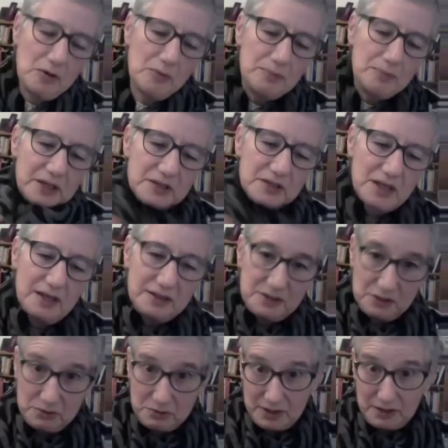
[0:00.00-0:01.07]
because I
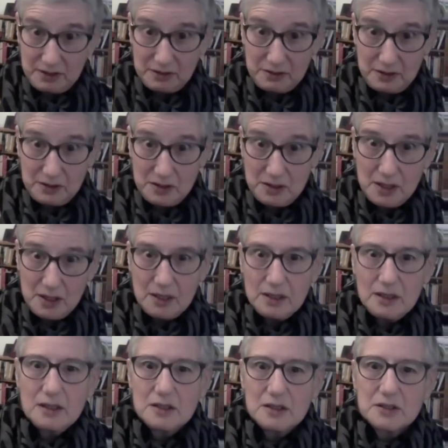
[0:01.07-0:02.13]
do think that
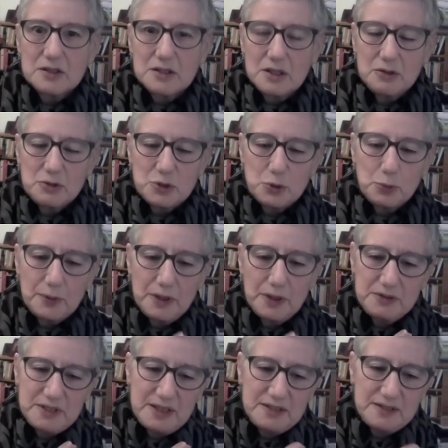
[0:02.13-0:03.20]
social
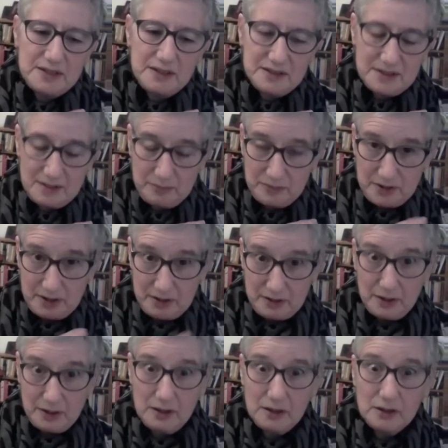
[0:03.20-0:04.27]
processing is something
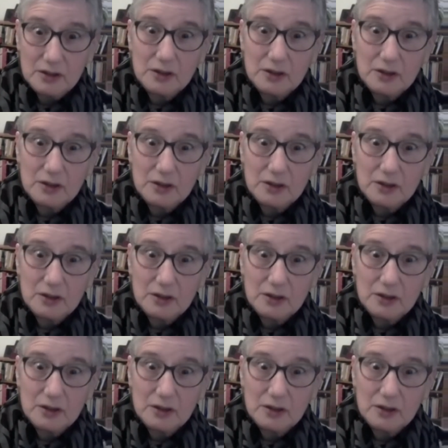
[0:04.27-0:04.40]
that